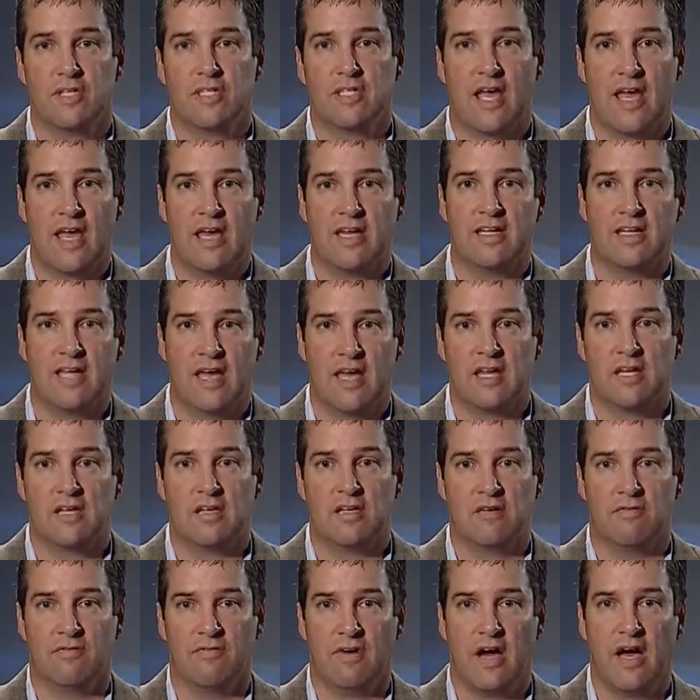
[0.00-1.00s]
and data
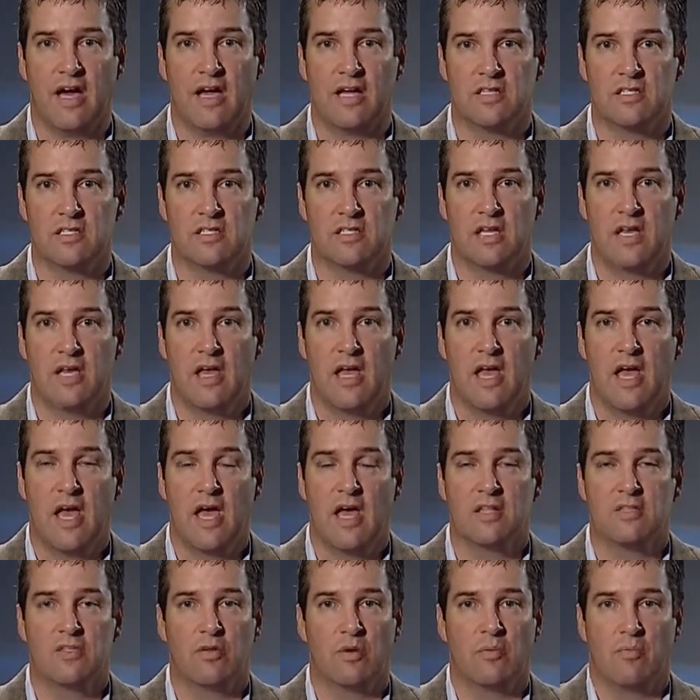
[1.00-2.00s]
device.
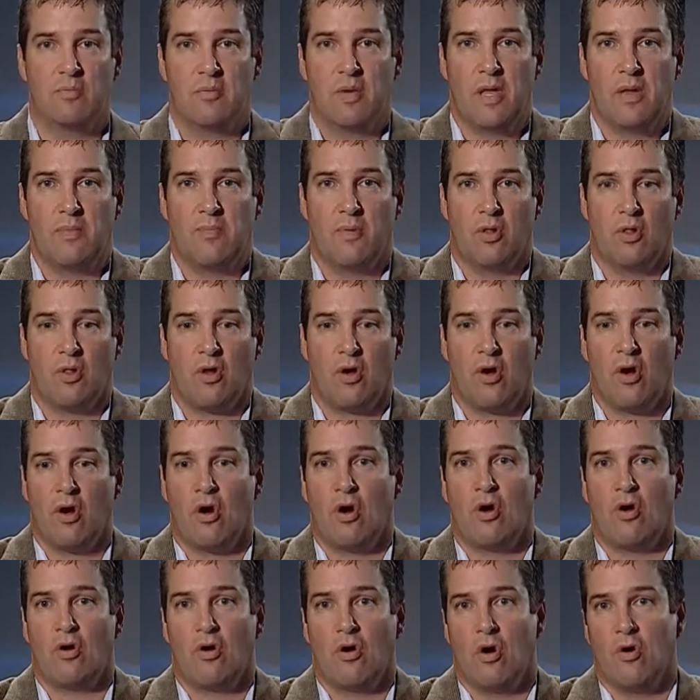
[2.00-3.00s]
And so people
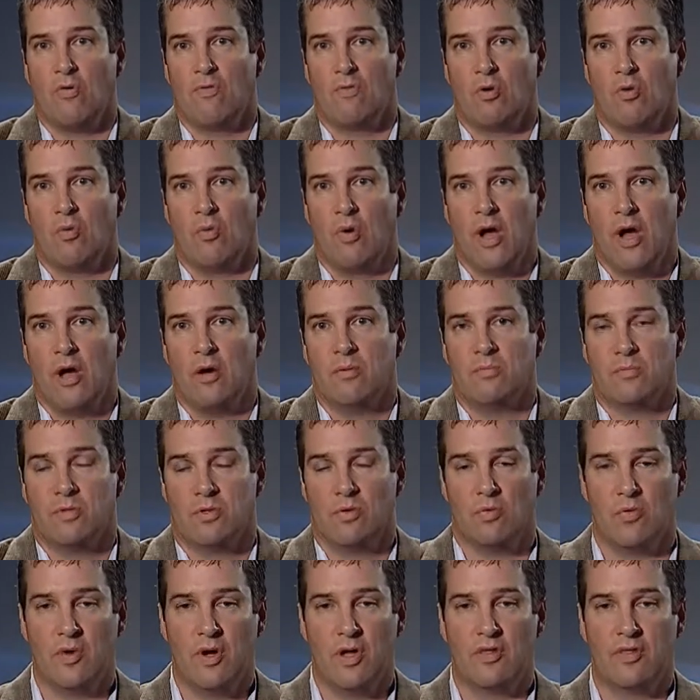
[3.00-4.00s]
are overwhelmed
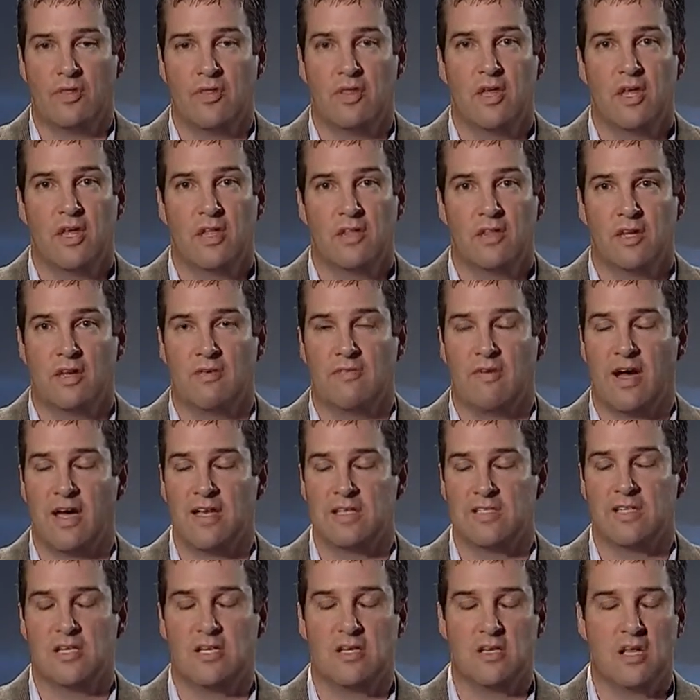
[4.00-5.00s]
with the
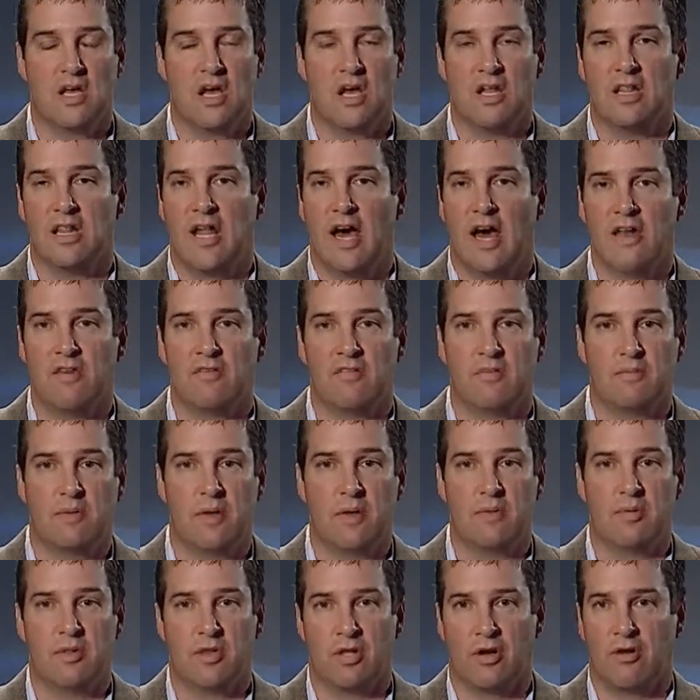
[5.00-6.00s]
device. And a lot of the
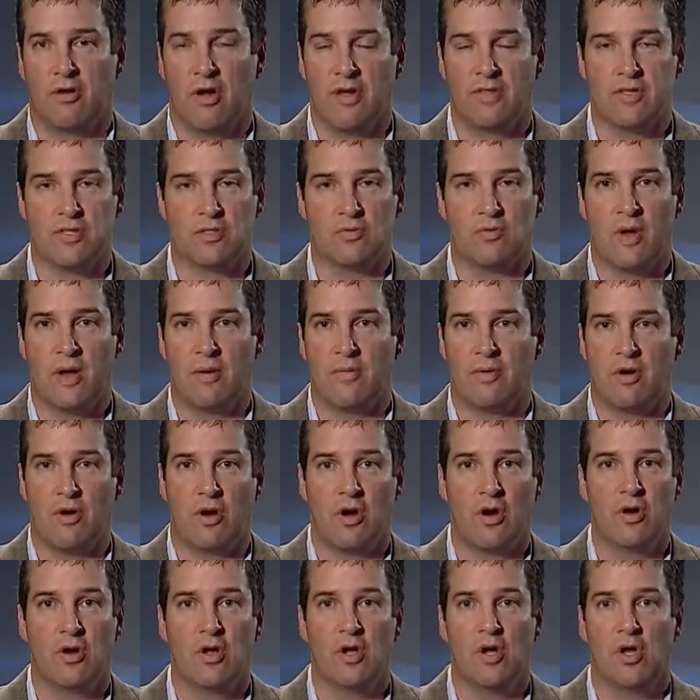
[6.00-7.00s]
people that are on this
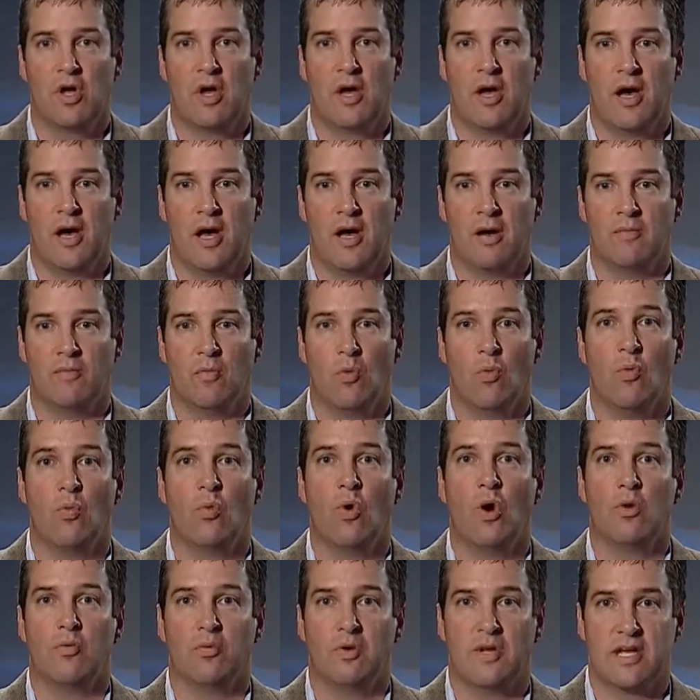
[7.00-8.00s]
webinar
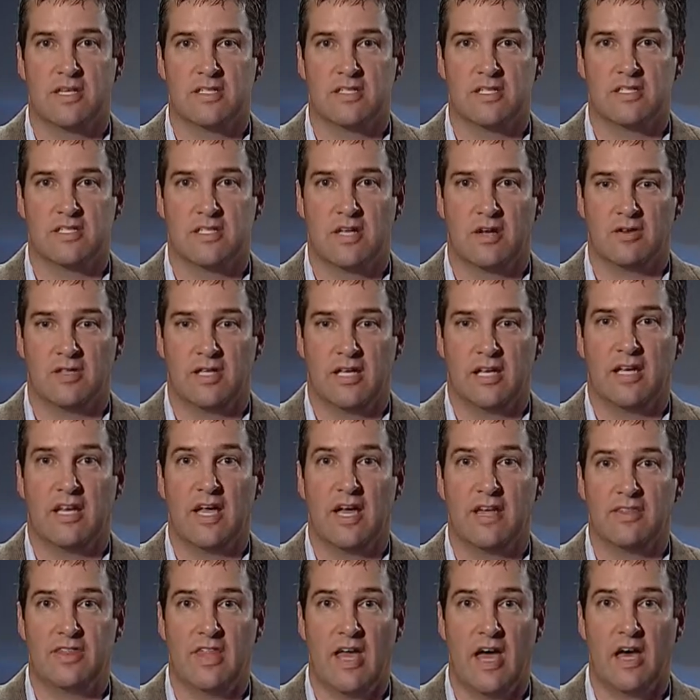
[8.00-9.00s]
won't necessarily
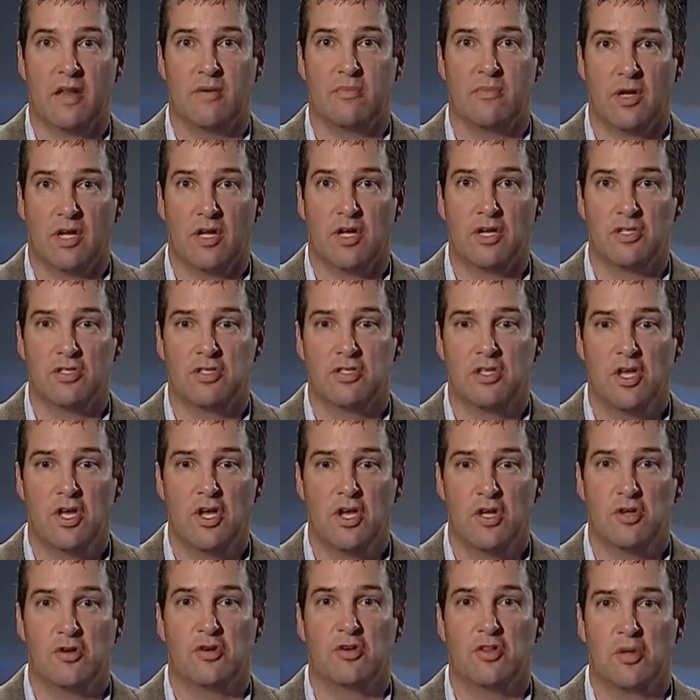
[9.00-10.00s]
get that, because
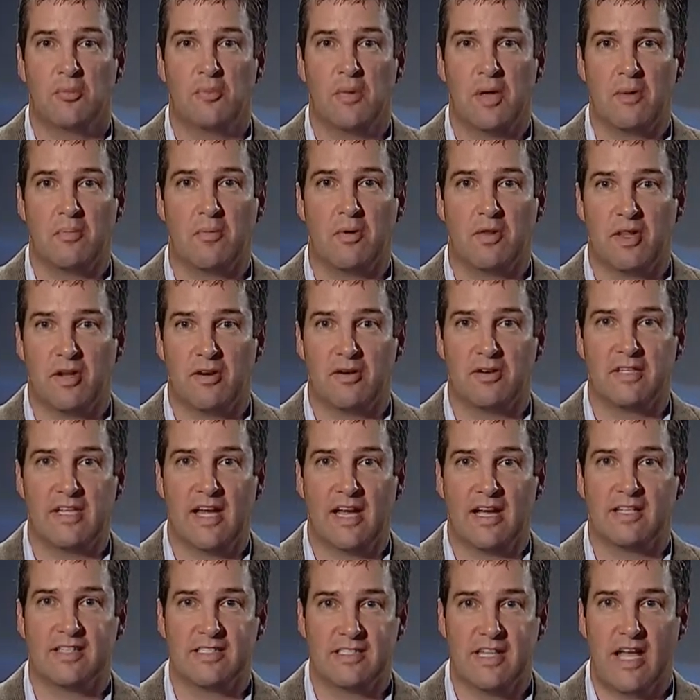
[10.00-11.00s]
you're the people that are
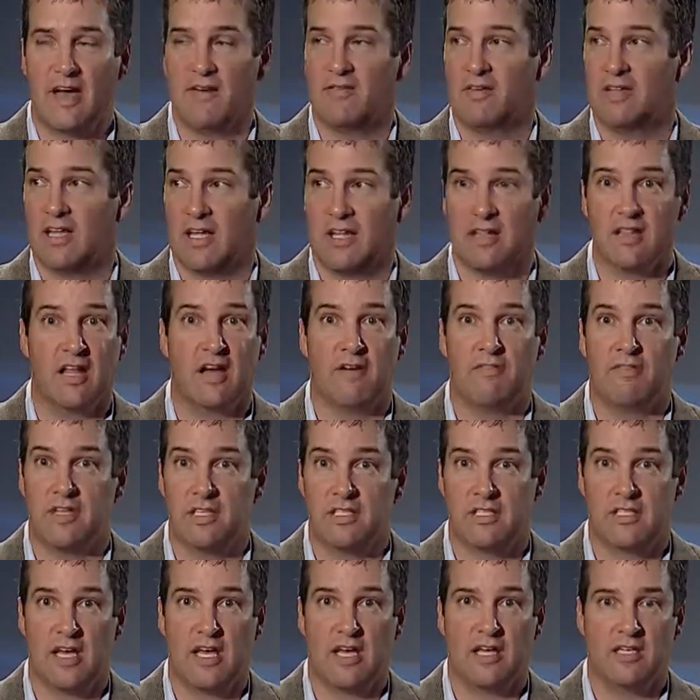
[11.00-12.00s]
tech savvy, that love
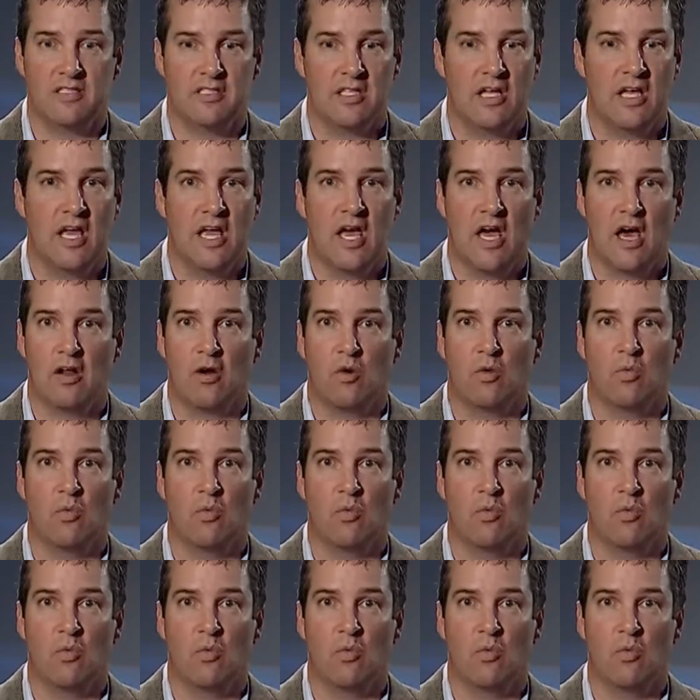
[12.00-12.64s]
these things and are